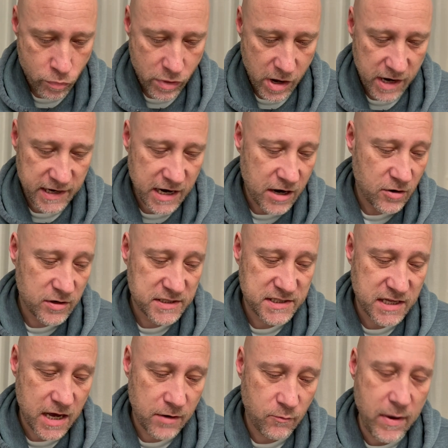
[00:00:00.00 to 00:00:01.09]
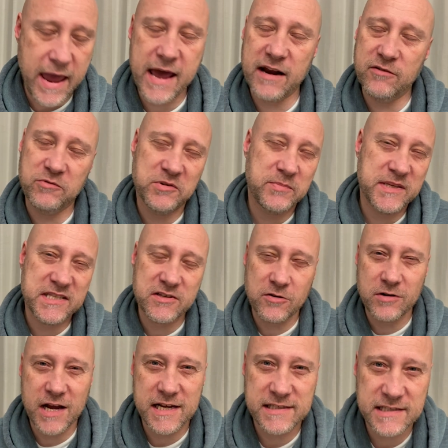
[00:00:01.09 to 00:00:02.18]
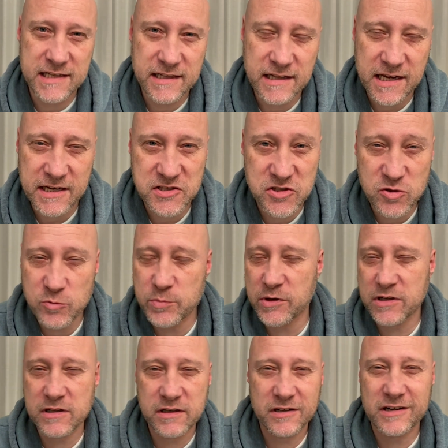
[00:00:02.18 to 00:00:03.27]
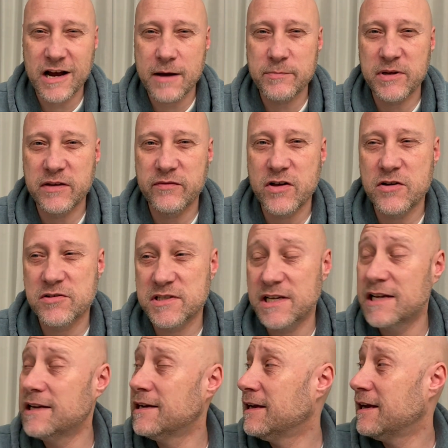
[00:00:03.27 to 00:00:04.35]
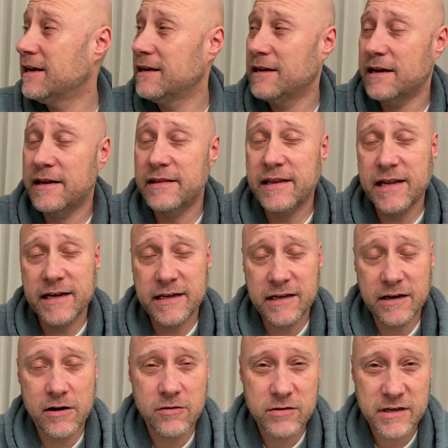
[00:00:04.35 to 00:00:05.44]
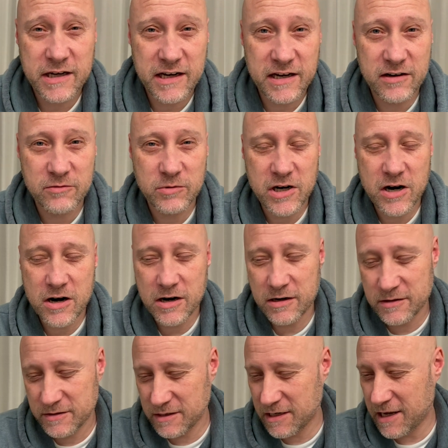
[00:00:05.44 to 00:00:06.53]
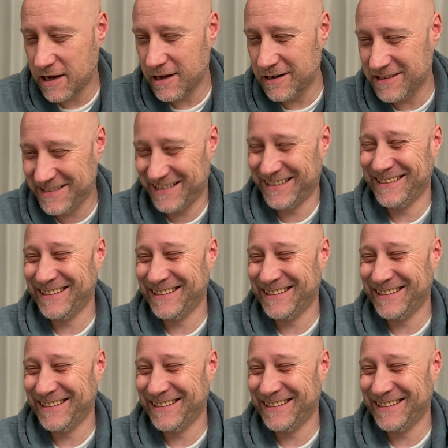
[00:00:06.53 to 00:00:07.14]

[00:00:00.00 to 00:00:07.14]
And I always thought, man, it would be so nice to get like a super clear copy of those. And then, here we are. And